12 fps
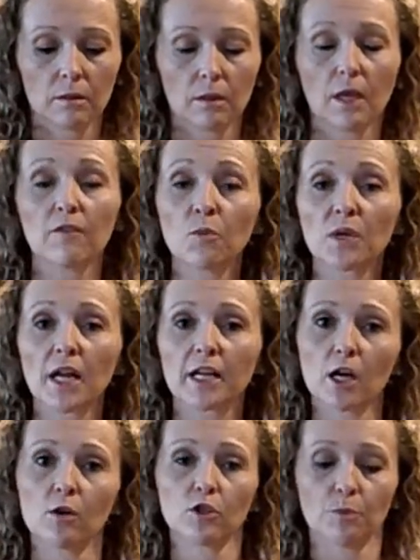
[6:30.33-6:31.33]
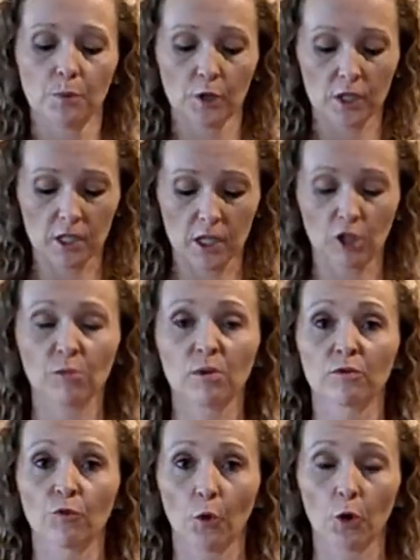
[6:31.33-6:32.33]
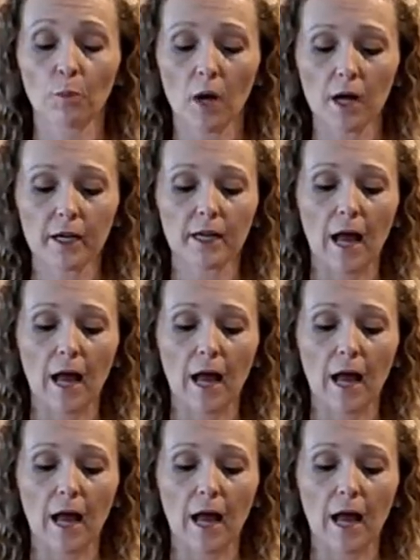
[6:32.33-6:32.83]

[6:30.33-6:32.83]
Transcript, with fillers: Even when I go to put this in the aluminum foil pocket,